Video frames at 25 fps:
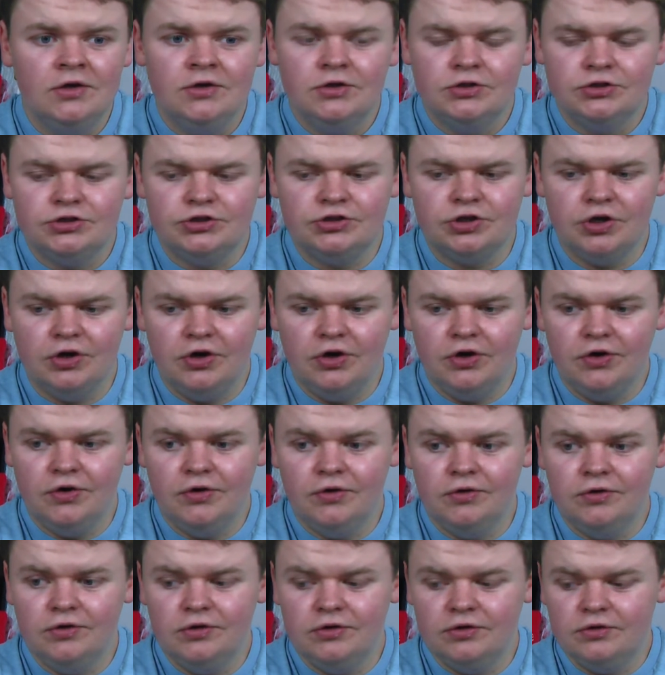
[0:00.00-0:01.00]

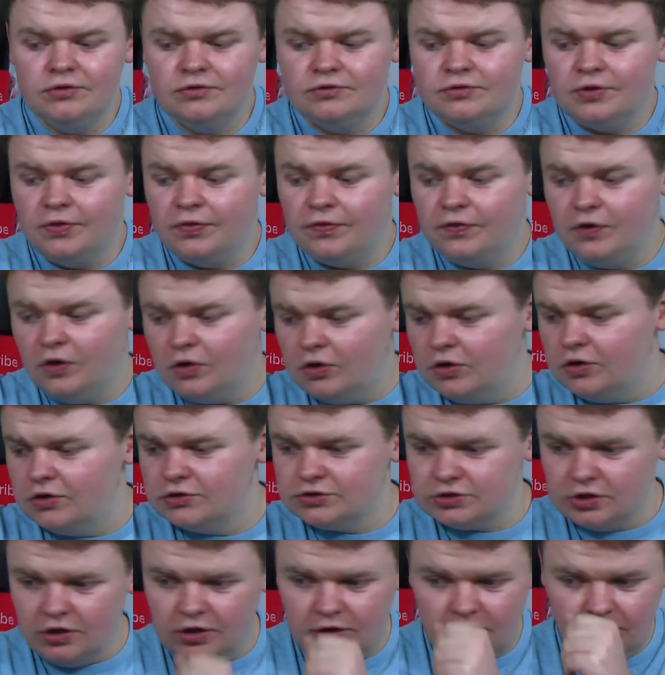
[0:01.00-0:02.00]
So the
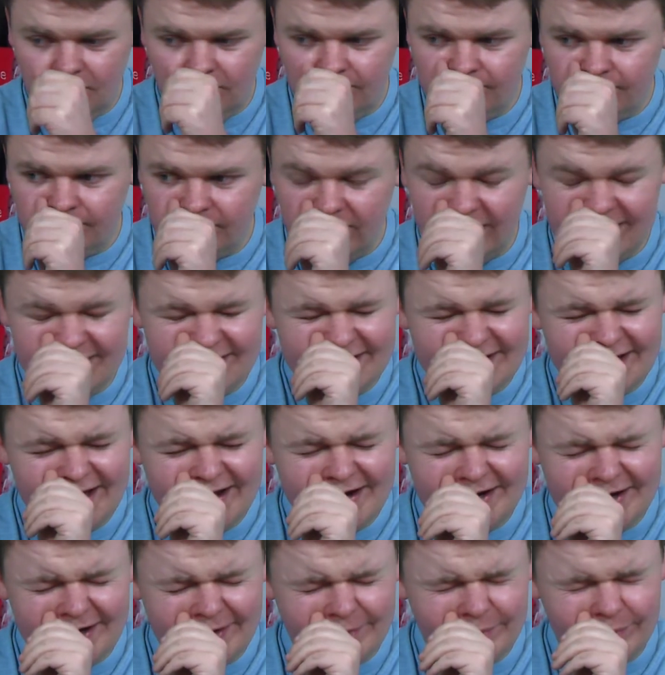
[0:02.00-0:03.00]
thought of, and
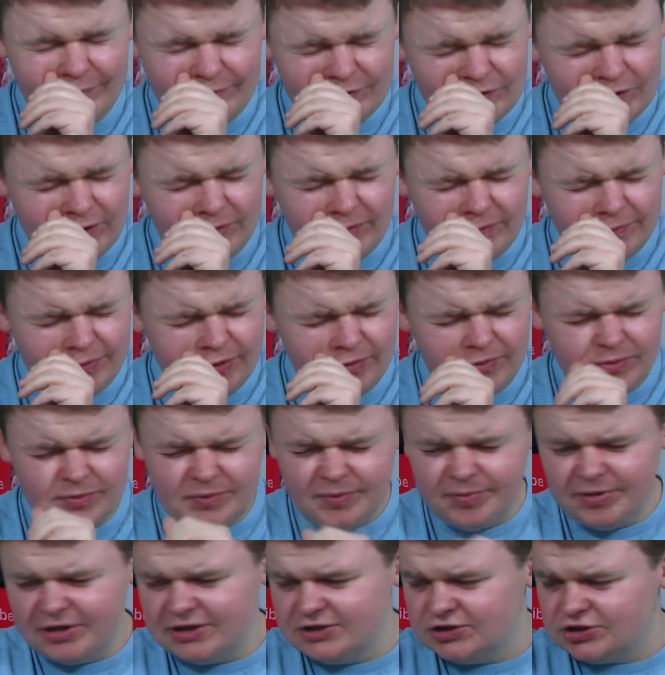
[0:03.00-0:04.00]
again, I'm
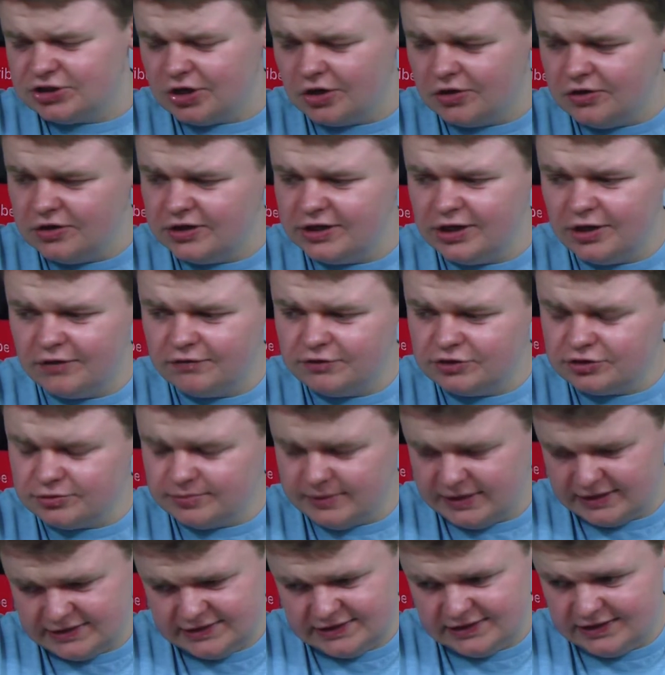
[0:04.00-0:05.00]
probably being totally
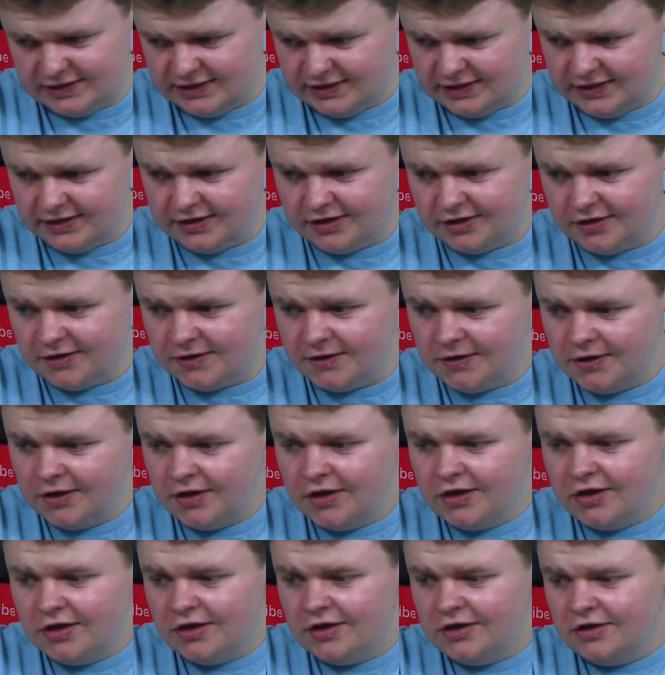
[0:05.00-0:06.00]
overdramatic here.
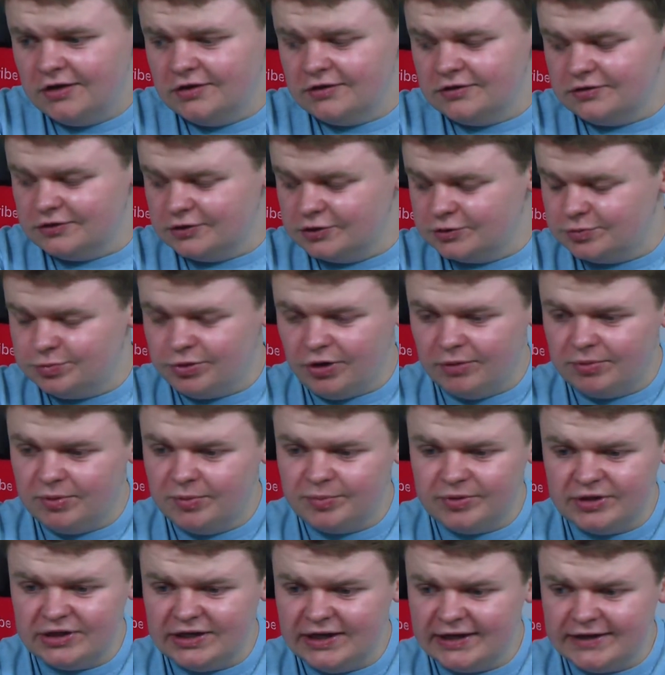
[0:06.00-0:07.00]
There's
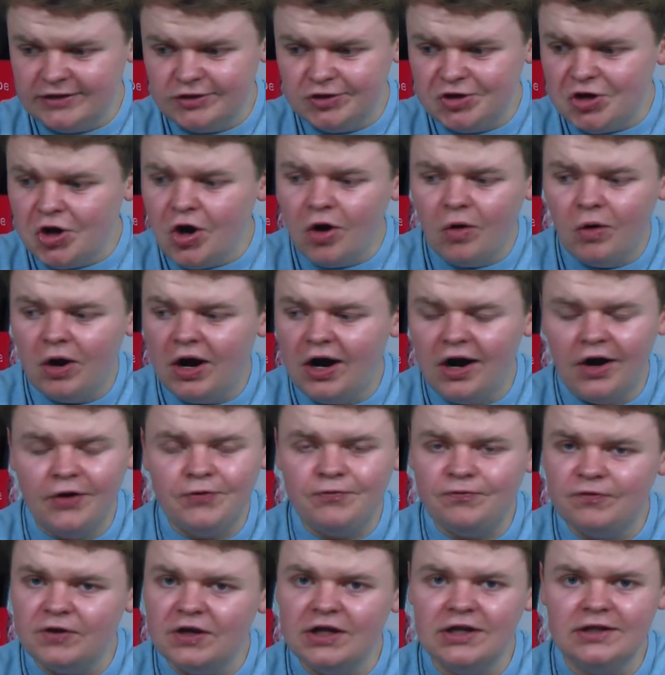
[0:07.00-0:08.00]
probably like no
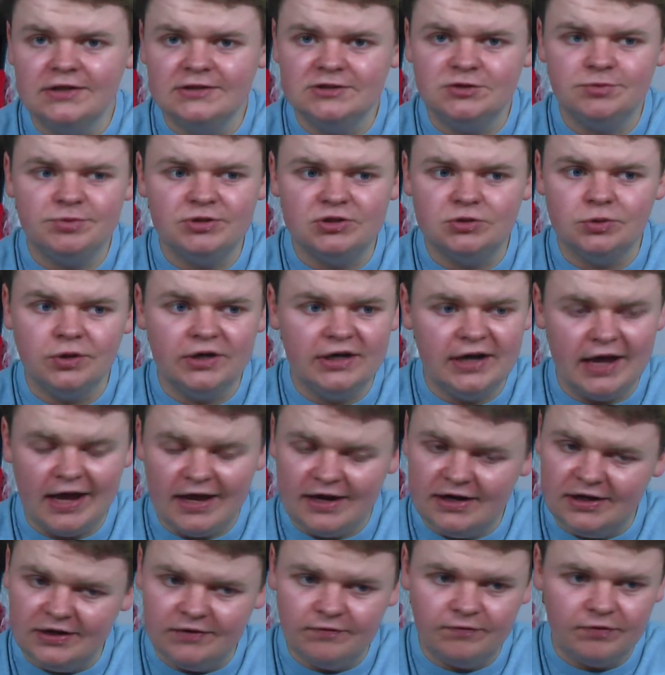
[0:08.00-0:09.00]
hard feelings between
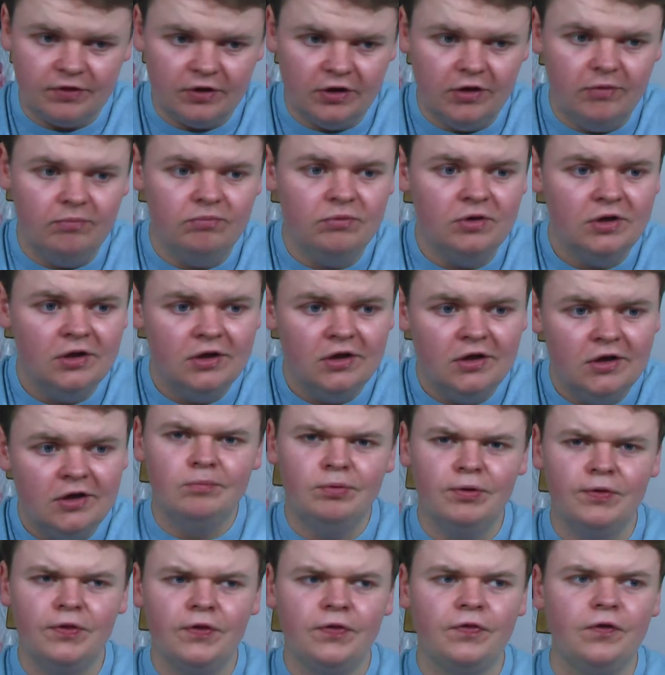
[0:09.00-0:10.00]
any of them,
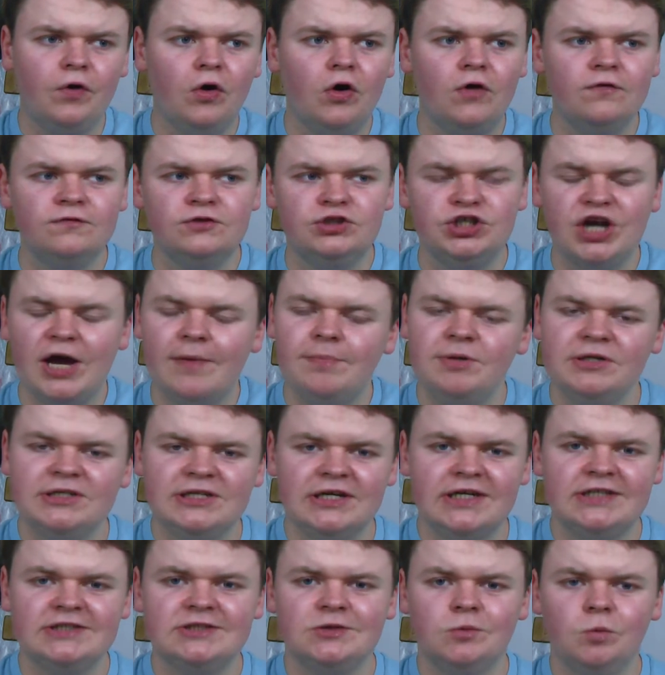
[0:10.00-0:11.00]
but the thought of
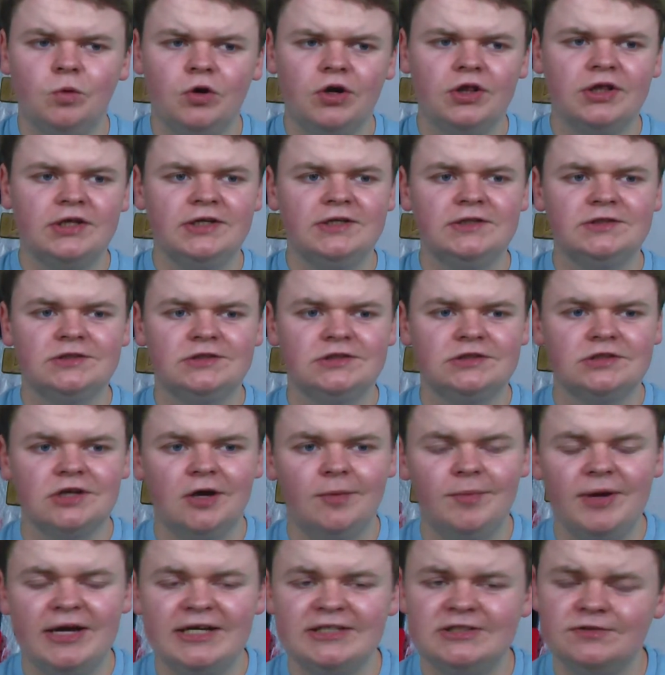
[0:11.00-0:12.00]
jeopardizing one of these
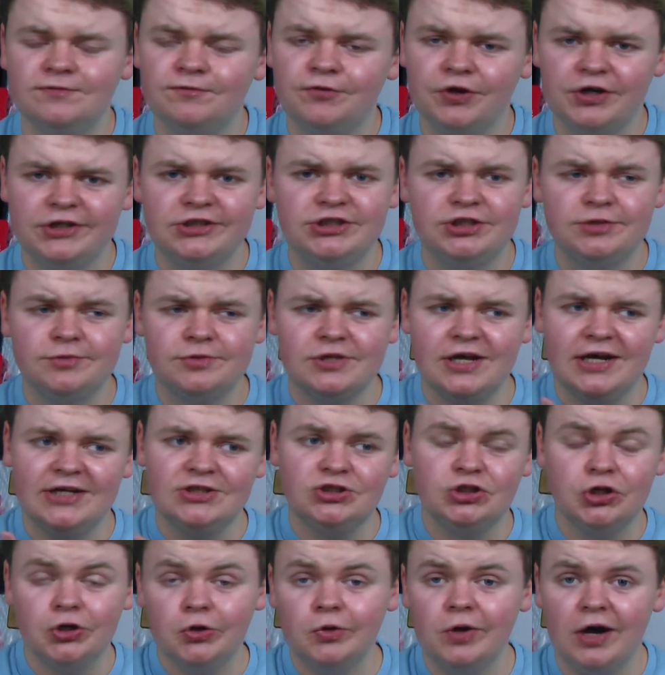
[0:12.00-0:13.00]
amazing friendships that I
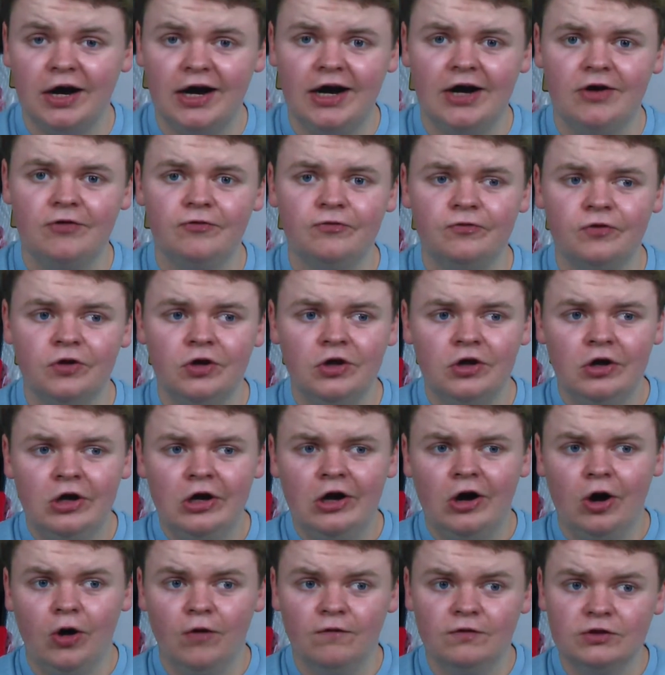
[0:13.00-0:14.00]
do have
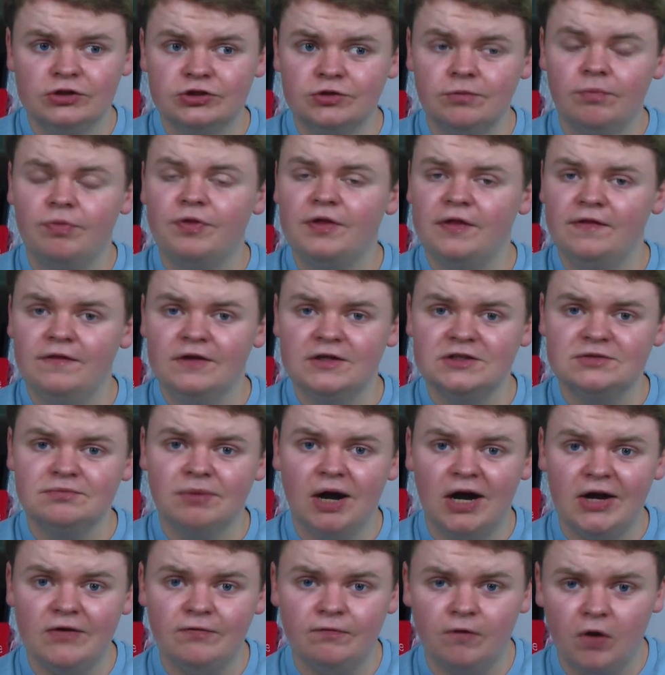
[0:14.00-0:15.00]
over something that's
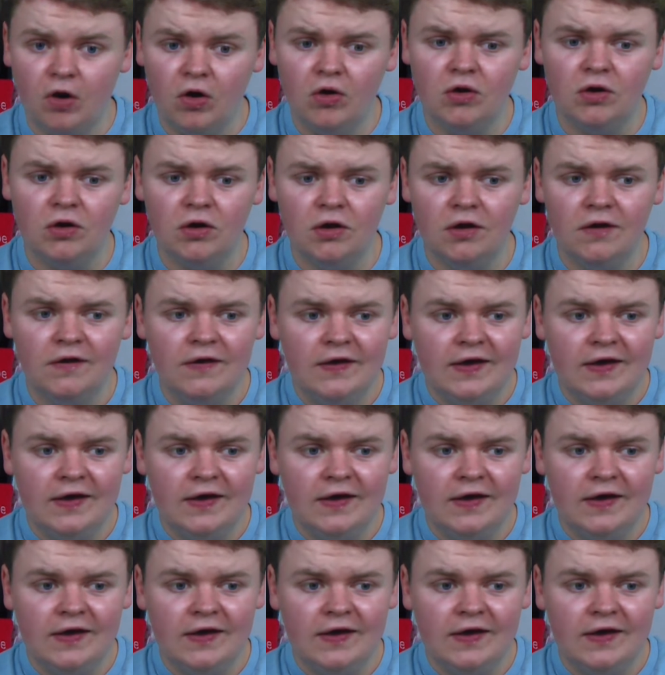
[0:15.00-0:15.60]
my fault